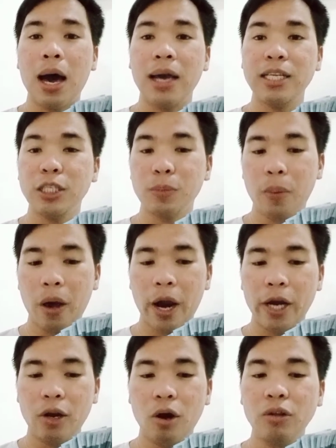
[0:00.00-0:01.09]

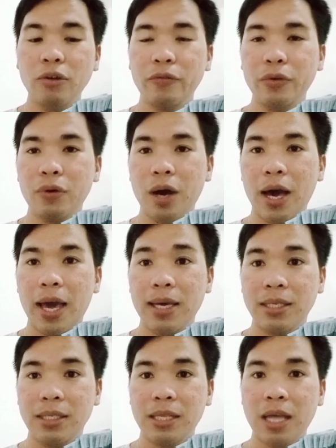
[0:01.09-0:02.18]
inspire all of you
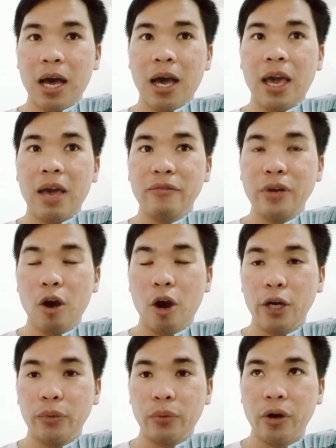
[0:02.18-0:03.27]
guys na every
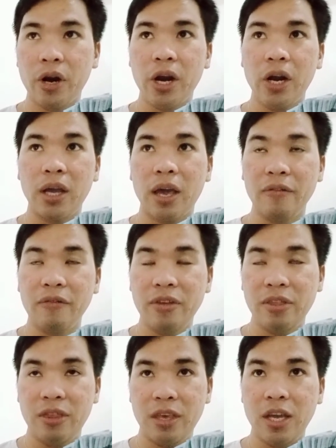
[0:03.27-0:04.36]
hard work,
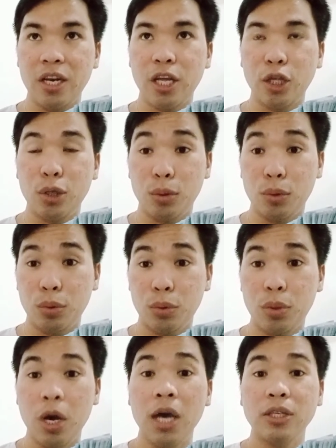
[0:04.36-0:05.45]
everything that you
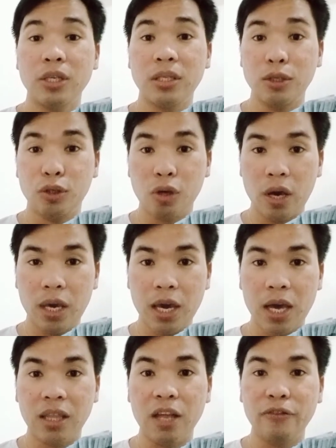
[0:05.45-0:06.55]
do, just enjoy
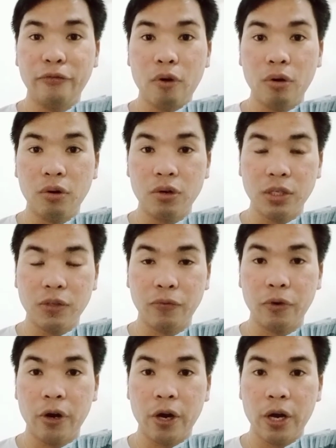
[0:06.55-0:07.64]
it and focus
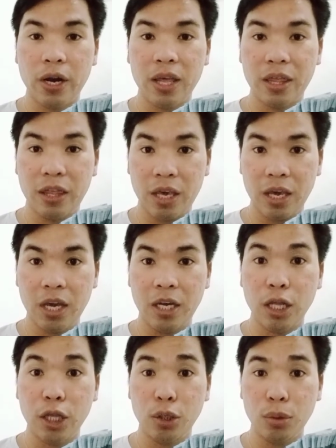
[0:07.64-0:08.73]
for the thing
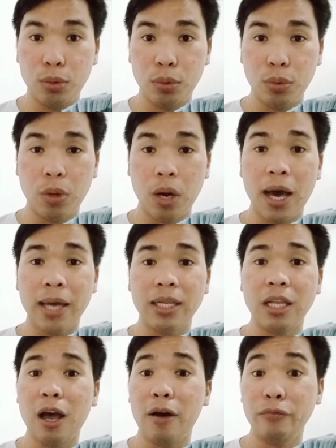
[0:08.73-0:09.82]
that you do
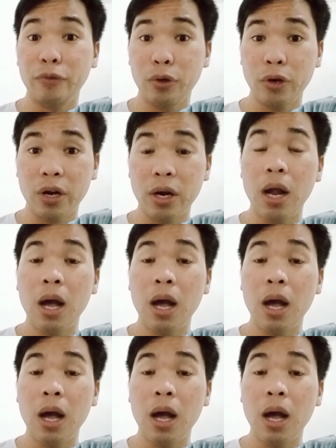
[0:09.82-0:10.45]
and love your